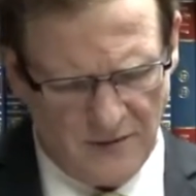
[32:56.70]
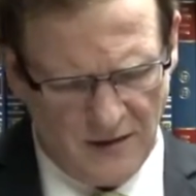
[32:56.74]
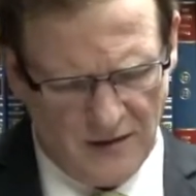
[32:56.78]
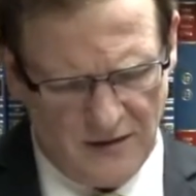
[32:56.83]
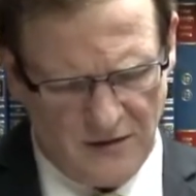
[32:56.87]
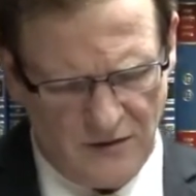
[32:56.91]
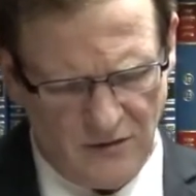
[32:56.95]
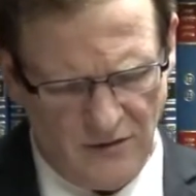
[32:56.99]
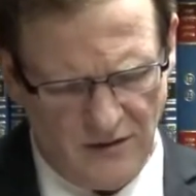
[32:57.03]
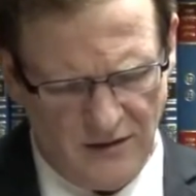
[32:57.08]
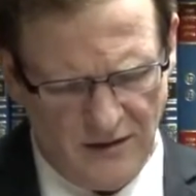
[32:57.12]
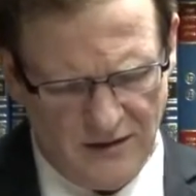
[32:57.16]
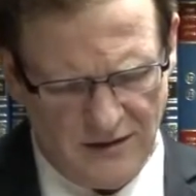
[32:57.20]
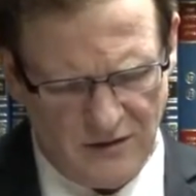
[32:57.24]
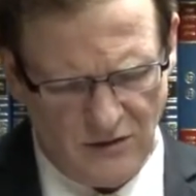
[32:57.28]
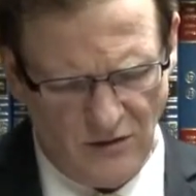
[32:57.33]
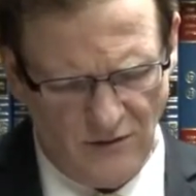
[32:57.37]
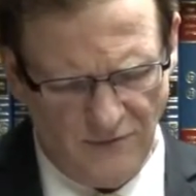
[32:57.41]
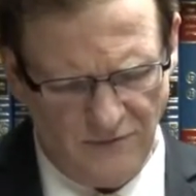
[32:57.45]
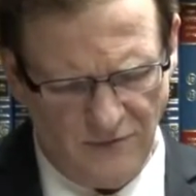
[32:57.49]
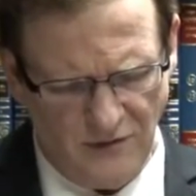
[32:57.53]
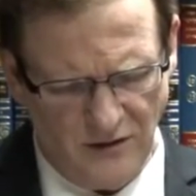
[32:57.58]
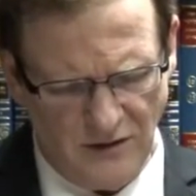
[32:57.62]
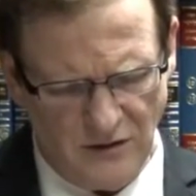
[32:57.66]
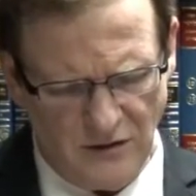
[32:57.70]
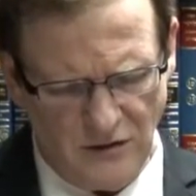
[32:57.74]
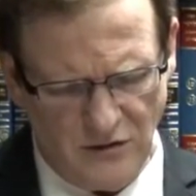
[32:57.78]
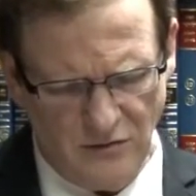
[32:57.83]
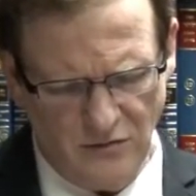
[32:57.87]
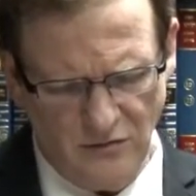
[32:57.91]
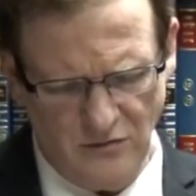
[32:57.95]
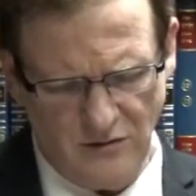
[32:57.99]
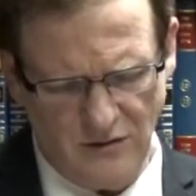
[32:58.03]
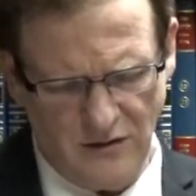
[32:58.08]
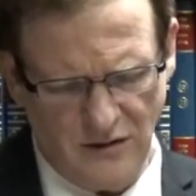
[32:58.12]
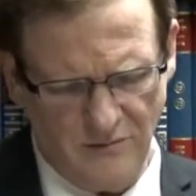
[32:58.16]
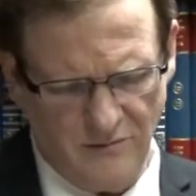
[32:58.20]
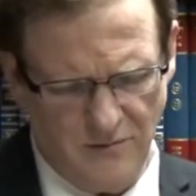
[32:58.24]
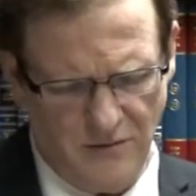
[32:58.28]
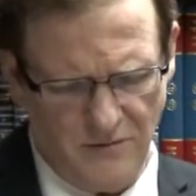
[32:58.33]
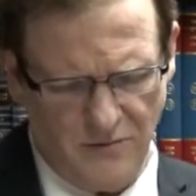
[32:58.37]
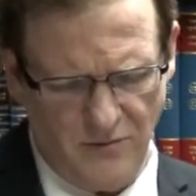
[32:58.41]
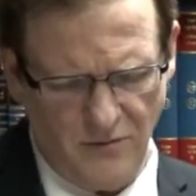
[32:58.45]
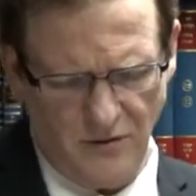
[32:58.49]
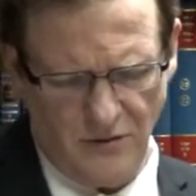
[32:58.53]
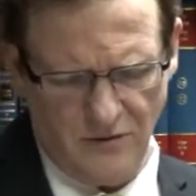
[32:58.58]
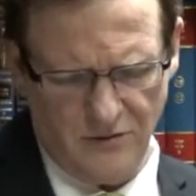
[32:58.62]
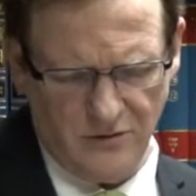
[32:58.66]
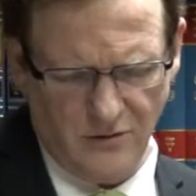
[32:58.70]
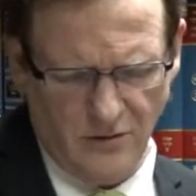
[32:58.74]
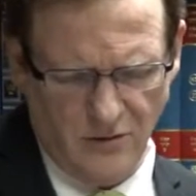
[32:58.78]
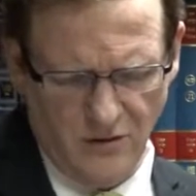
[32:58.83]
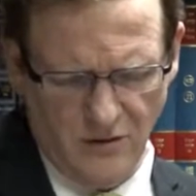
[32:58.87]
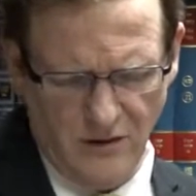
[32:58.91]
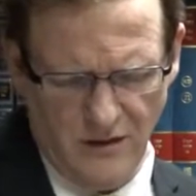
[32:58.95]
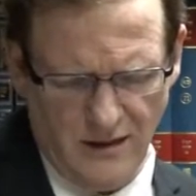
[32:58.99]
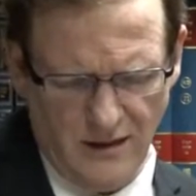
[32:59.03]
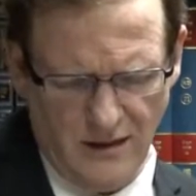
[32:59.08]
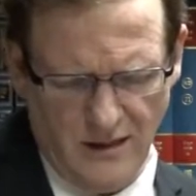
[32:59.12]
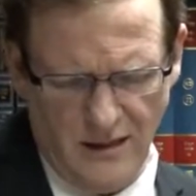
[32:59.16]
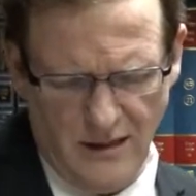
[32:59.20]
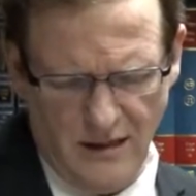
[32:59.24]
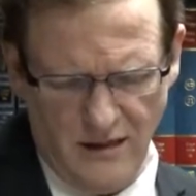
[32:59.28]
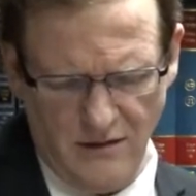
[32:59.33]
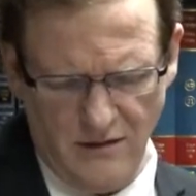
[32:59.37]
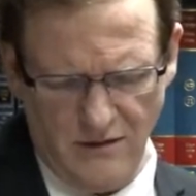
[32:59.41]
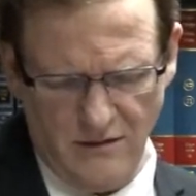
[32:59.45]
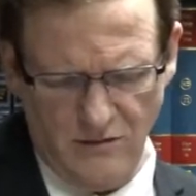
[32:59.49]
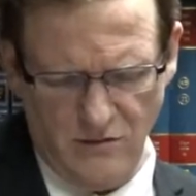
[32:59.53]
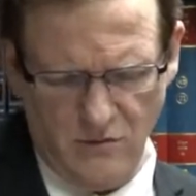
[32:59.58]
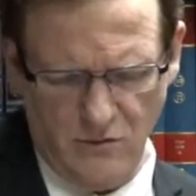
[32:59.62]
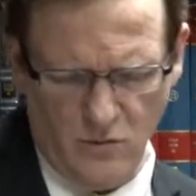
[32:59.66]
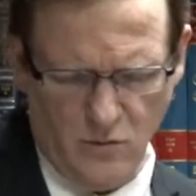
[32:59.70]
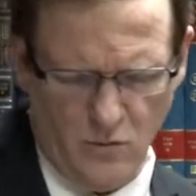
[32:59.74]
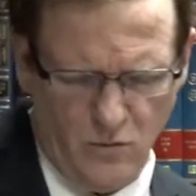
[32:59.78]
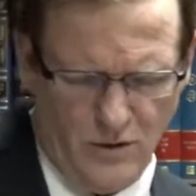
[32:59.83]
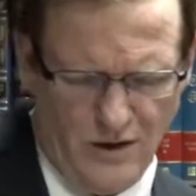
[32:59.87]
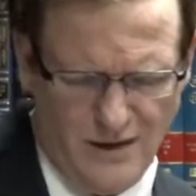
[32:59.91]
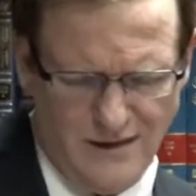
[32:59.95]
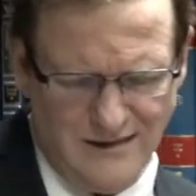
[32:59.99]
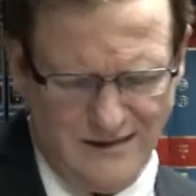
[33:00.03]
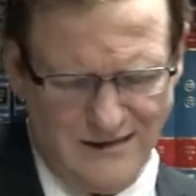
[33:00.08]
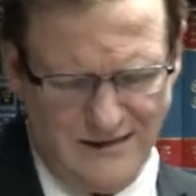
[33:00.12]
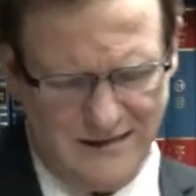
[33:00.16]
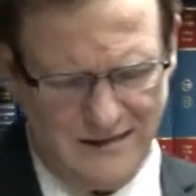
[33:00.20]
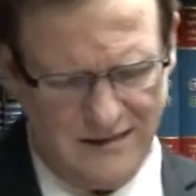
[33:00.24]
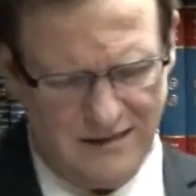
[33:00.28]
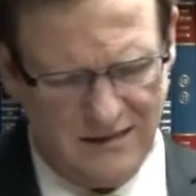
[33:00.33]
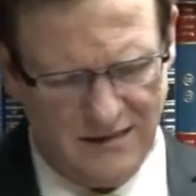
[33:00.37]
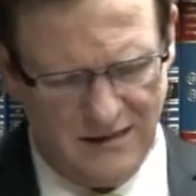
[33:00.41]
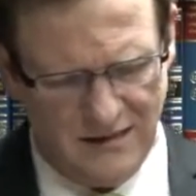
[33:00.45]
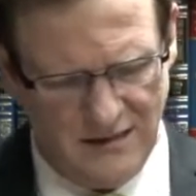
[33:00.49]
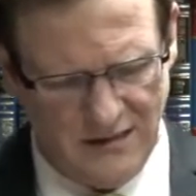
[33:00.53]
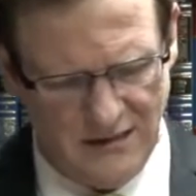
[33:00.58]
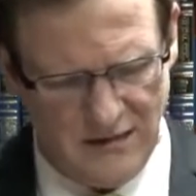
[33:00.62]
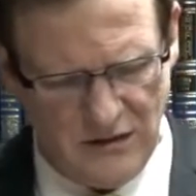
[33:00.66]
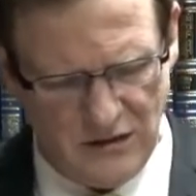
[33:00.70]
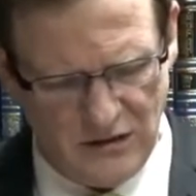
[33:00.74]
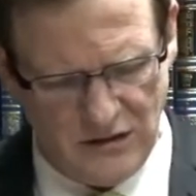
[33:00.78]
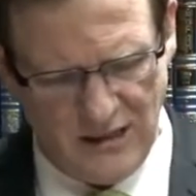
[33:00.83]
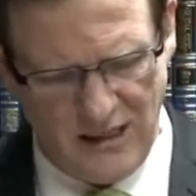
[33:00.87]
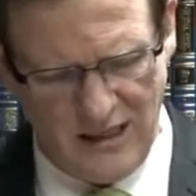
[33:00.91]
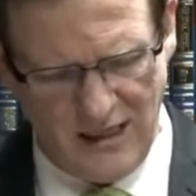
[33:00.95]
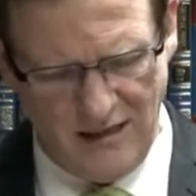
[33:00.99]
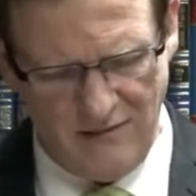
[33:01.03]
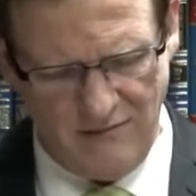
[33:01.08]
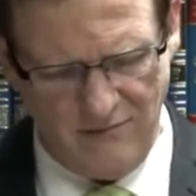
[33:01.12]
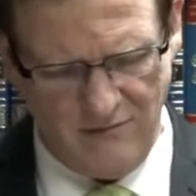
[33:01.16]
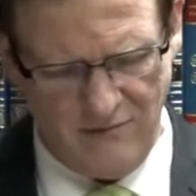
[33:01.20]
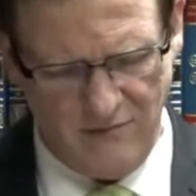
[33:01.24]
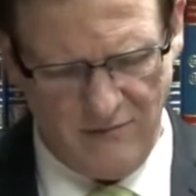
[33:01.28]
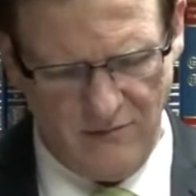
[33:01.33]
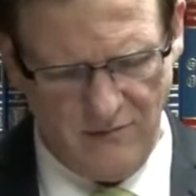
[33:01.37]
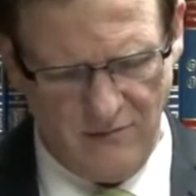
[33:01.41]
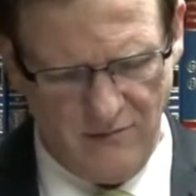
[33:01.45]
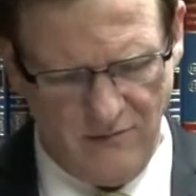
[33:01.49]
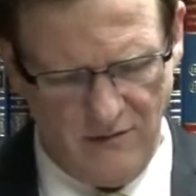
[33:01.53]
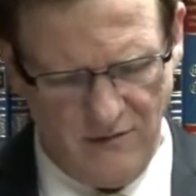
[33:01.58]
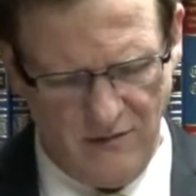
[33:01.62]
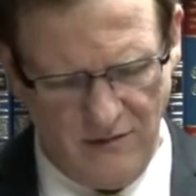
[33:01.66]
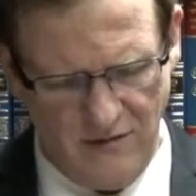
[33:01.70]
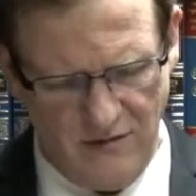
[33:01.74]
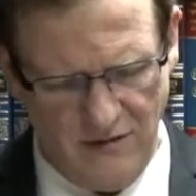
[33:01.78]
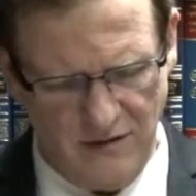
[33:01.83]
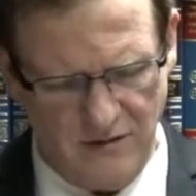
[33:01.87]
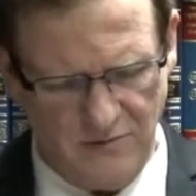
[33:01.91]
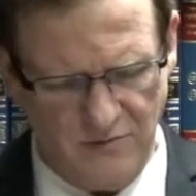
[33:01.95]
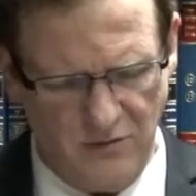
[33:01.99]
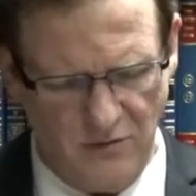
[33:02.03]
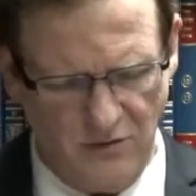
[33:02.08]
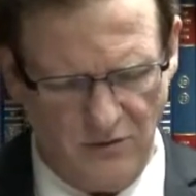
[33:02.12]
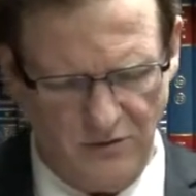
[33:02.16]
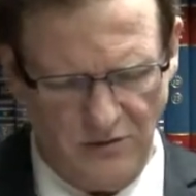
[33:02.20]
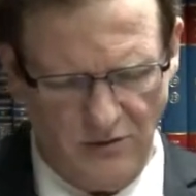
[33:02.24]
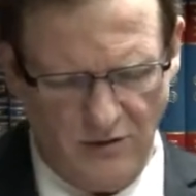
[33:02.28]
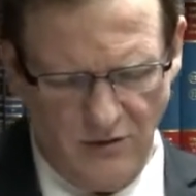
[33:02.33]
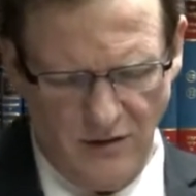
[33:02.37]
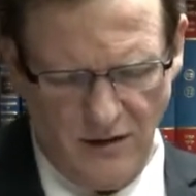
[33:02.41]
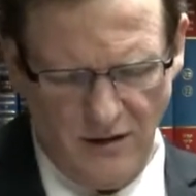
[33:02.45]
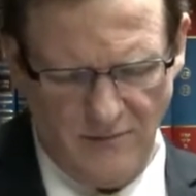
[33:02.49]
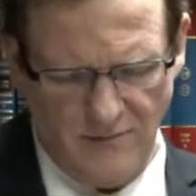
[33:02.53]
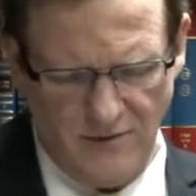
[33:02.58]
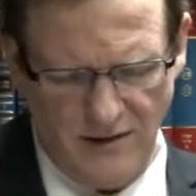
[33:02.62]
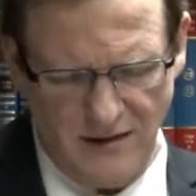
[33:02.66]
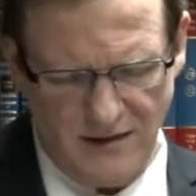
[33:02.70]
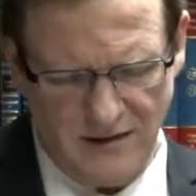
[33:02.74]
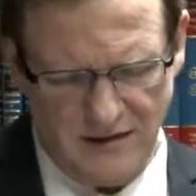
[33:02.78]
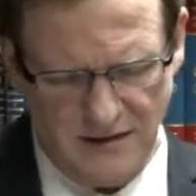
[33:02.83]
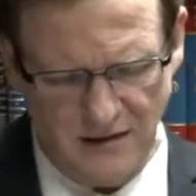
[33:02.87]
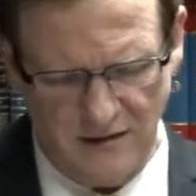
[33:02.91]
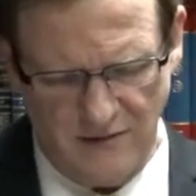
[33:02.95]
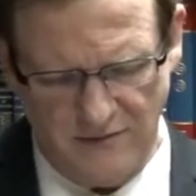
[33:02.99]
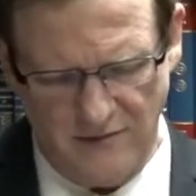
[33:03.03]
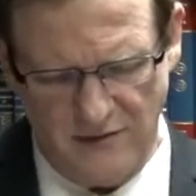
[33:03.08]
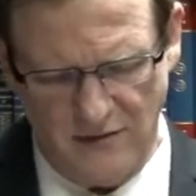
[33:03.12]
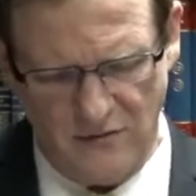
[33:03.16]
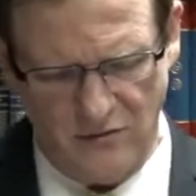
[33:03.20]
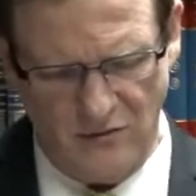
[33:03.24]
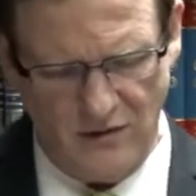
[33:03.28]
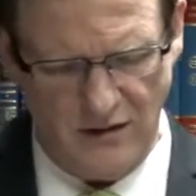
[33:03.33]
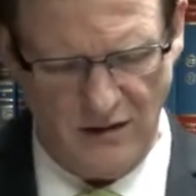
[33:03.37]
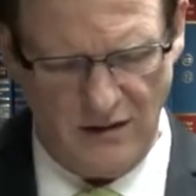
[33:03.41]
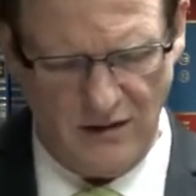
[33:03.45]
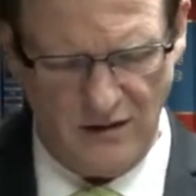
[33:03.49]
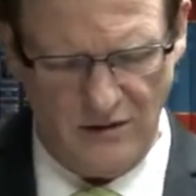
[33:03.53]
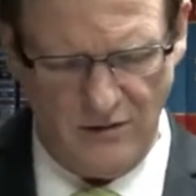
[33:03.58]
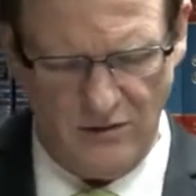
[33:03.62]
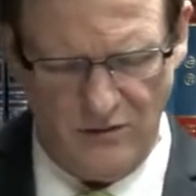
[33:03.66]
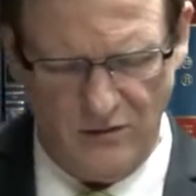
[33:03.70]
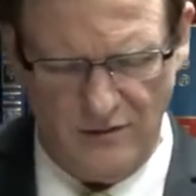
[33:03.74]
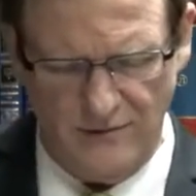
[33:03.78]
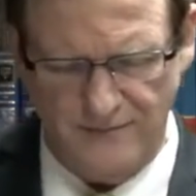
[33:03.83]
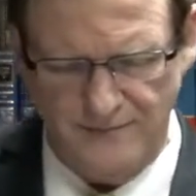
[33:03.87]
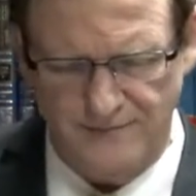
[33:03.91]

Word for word: So this offering too can be brought only once each time, and it's brought only by serving Kohen Gadol.